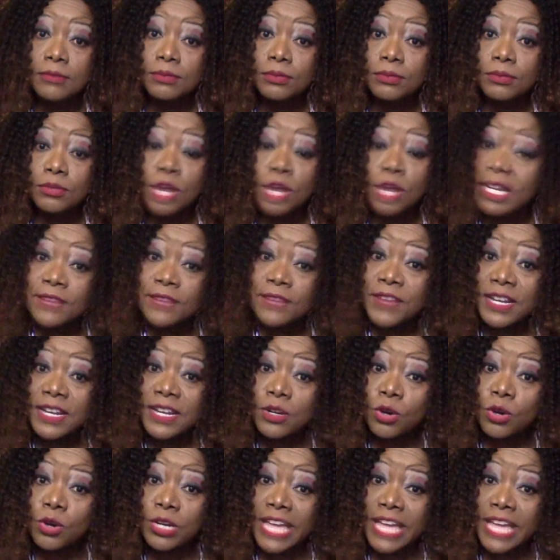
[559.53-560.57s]
Not even
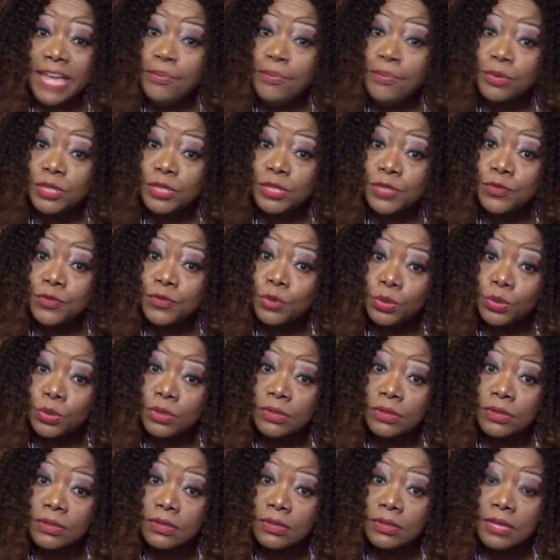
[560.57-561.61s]
on April Fool.
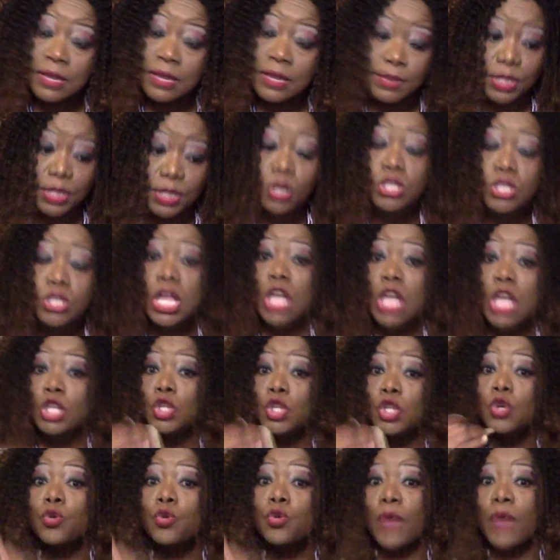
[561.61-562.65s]
Because
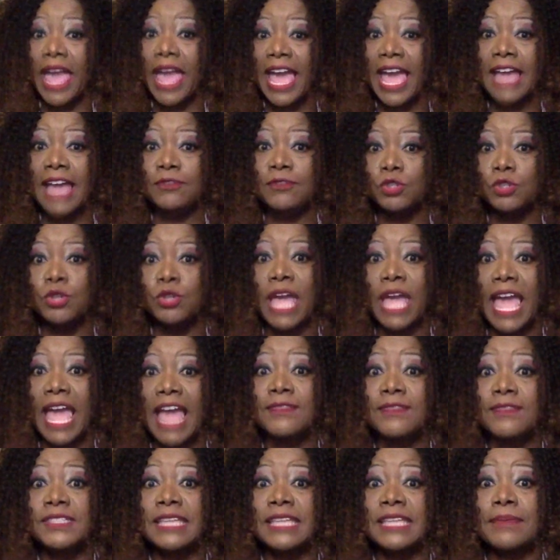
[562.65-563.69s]
you have to
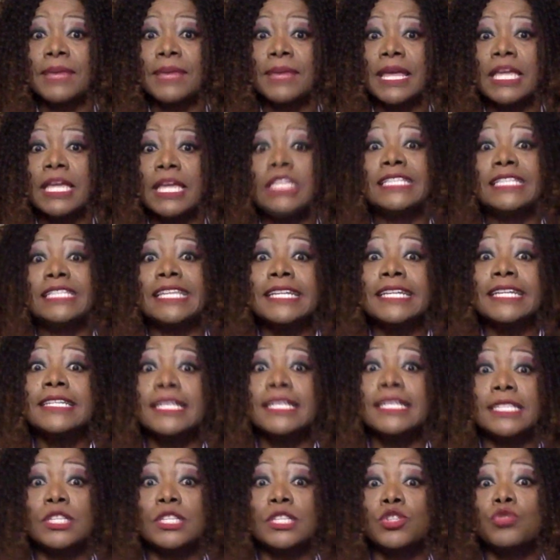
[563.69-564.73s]
have some
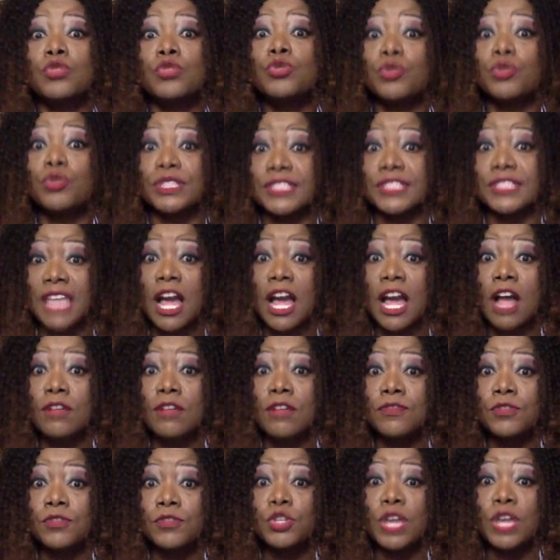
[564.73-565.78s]
dignity to
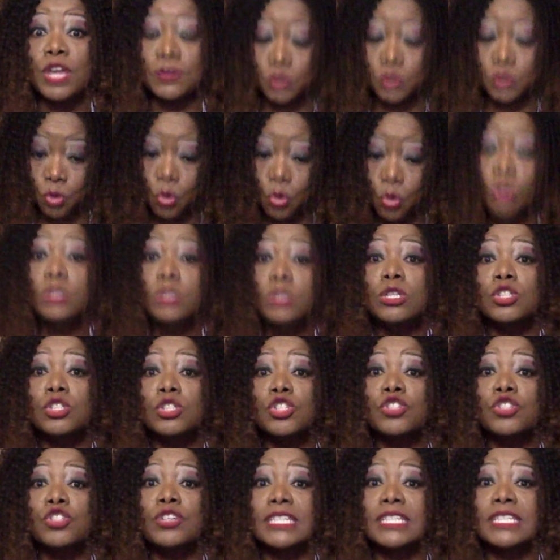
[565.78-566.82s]
yourself. You have to hold on
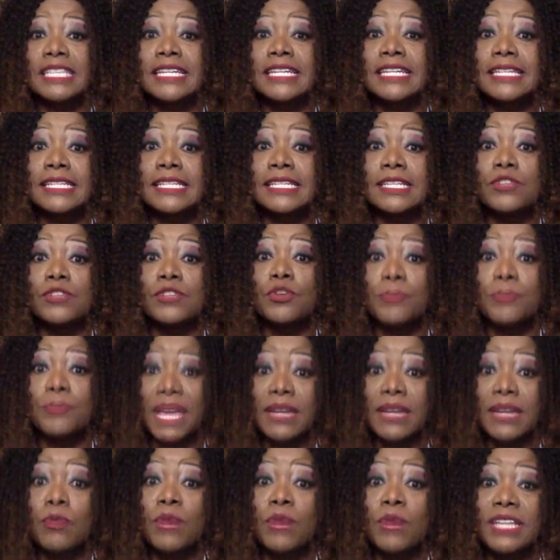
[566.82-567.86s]
to your dignity no
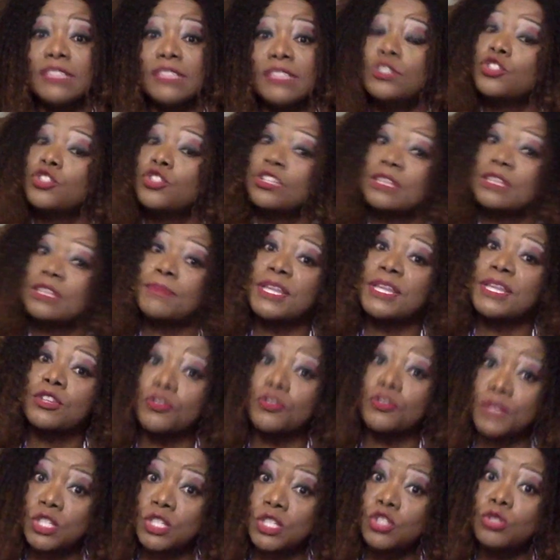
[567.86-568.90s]
matter what because you're the mother
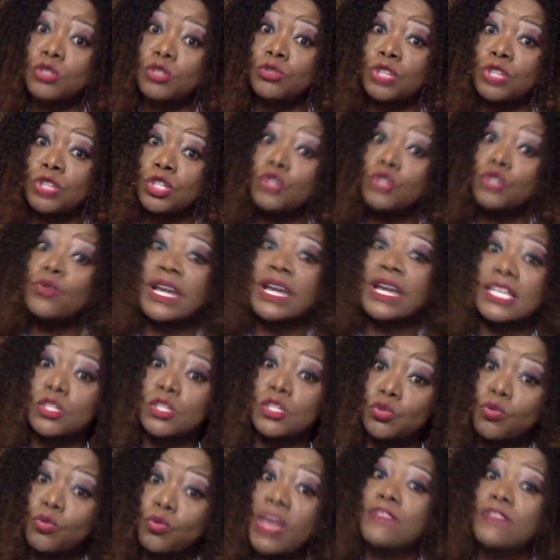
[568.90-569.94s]
of his children. You are
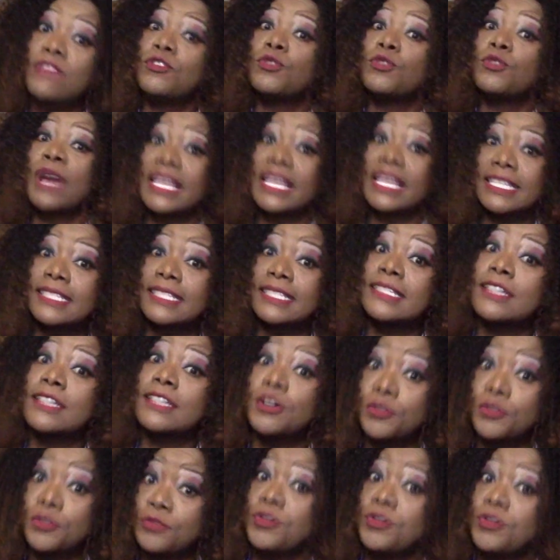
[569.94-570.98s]
his wife. You are his
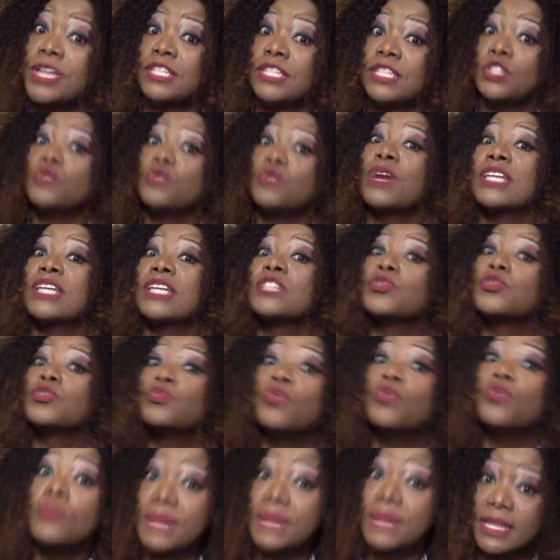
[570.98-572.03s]
girlfriend. You are his
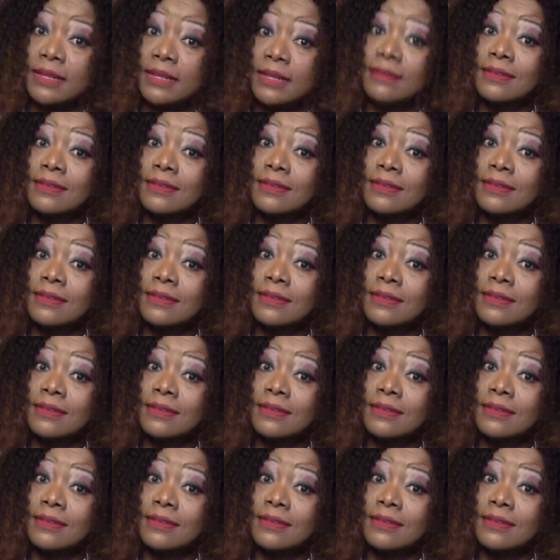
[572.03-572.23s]
woman.